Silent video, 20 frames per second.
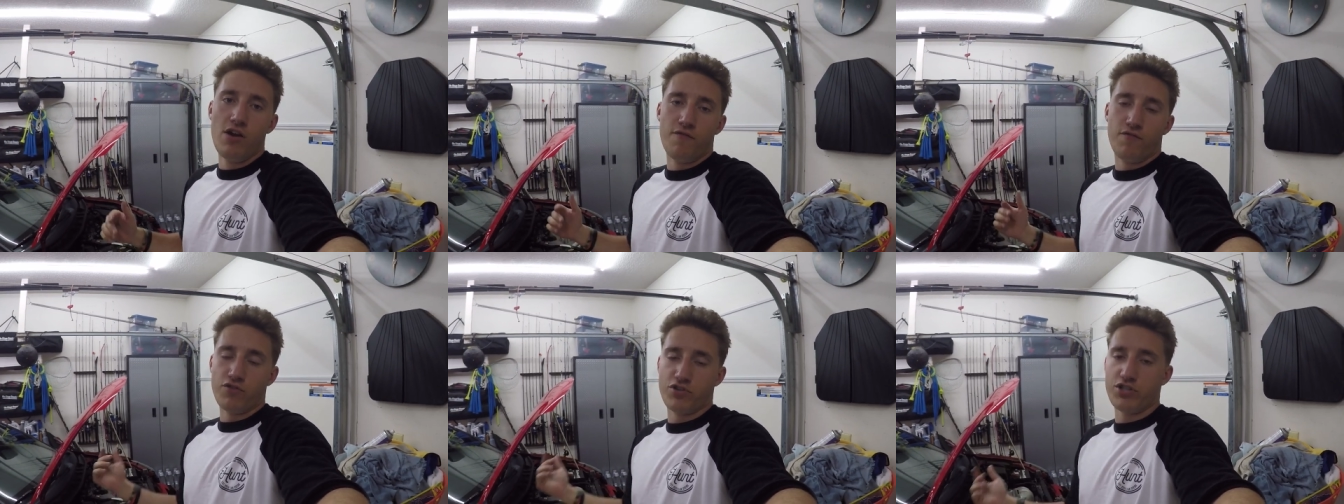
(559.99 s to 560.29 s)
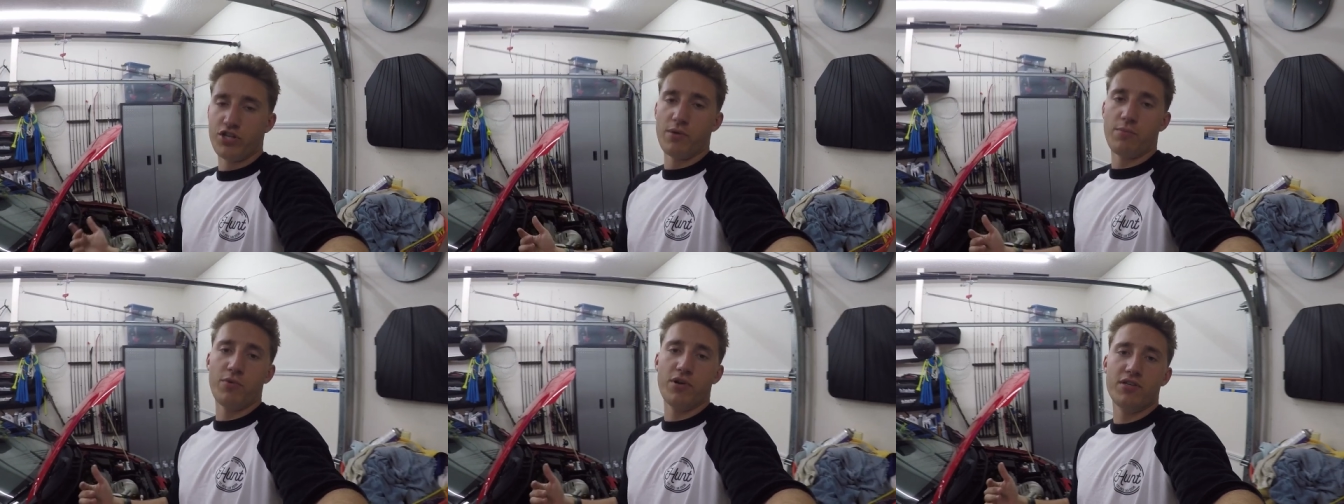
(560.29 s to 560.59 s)
for
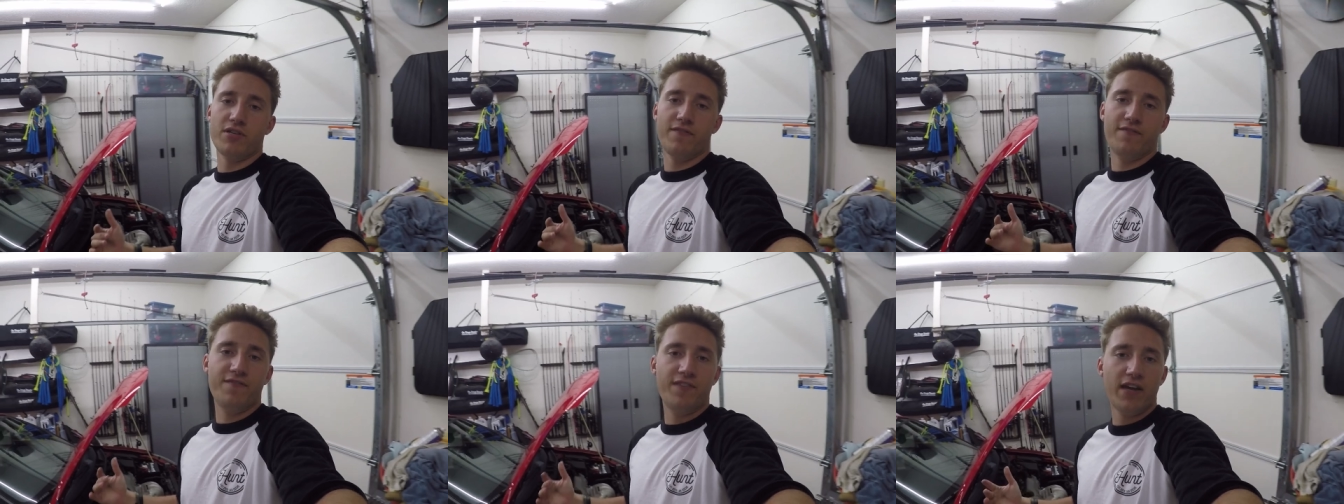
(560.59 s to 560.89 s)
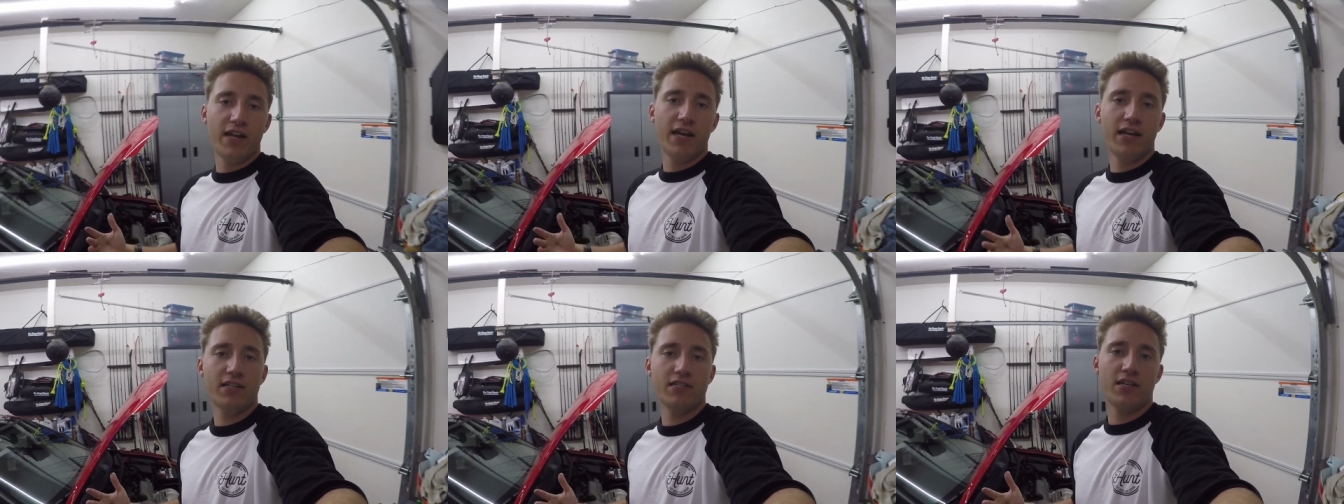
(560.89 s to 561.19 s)
some reason,
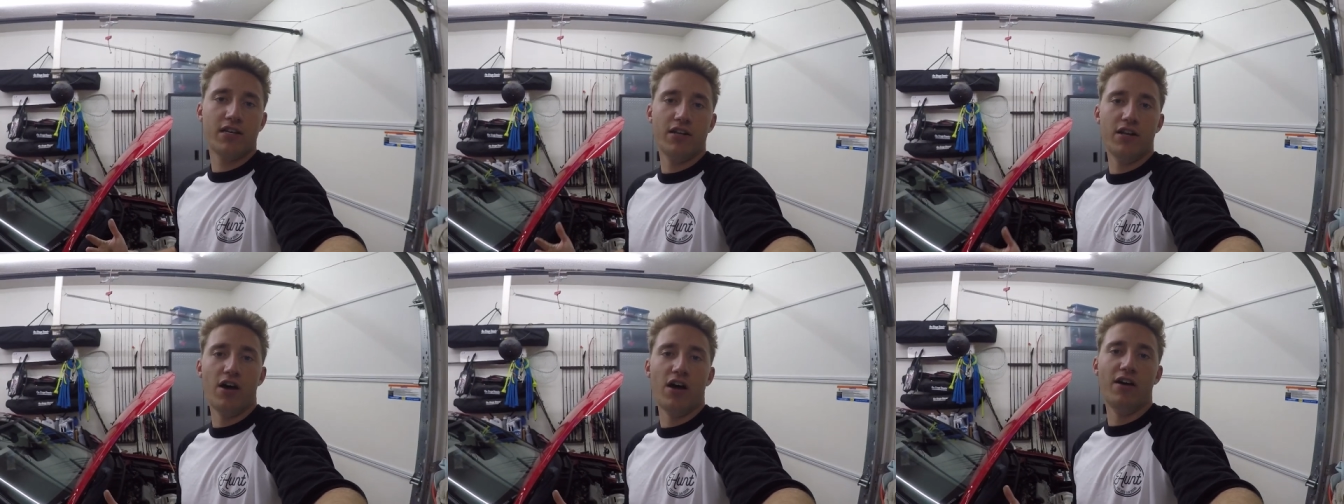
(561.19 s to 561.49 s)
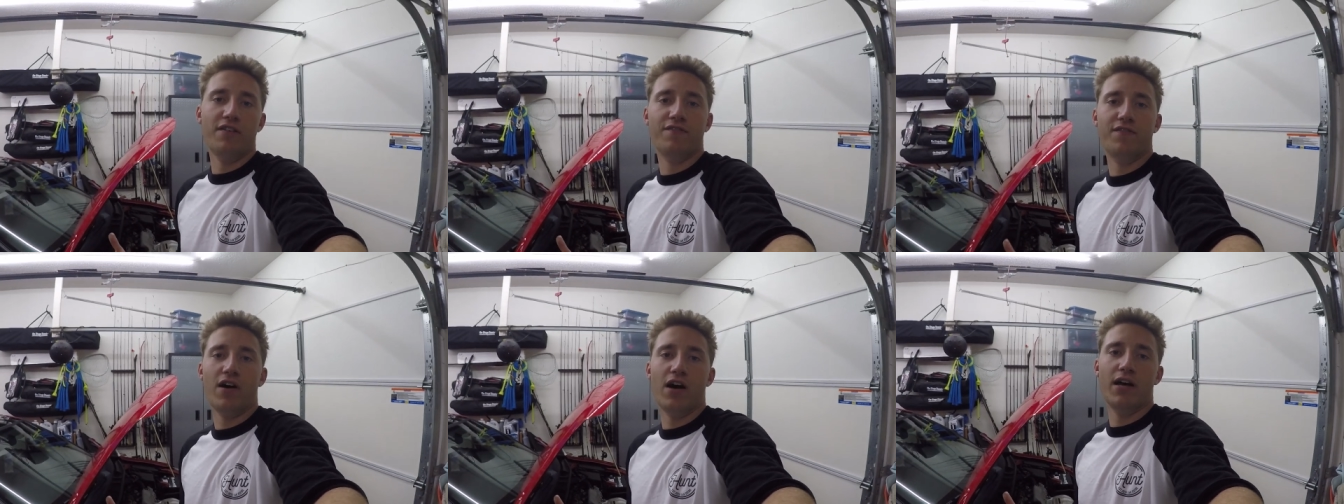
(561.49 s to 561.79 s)
FedEx
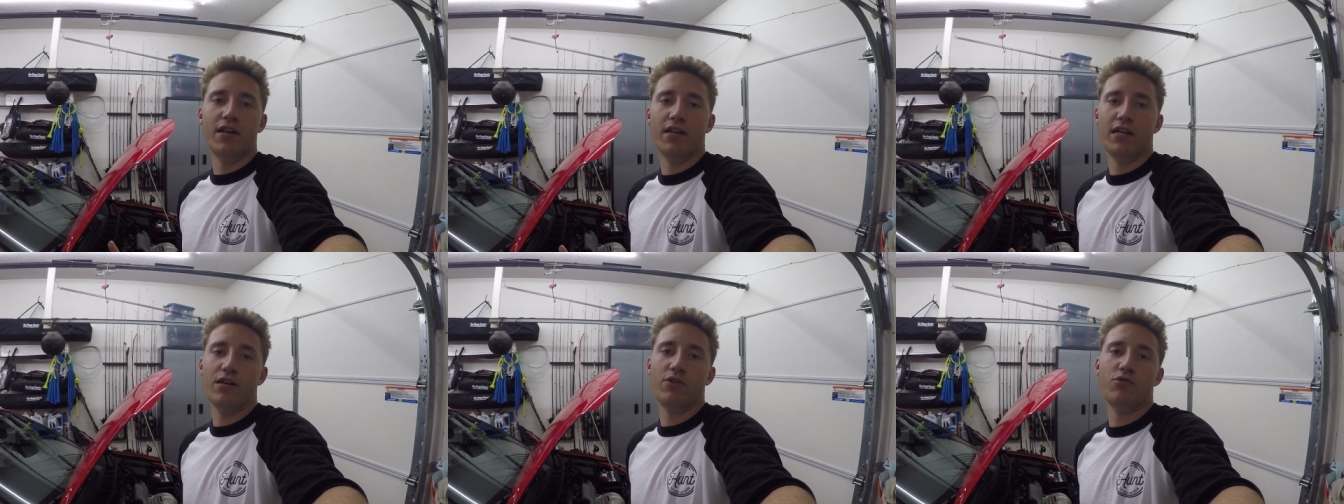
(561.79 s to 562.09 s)
cannot find it.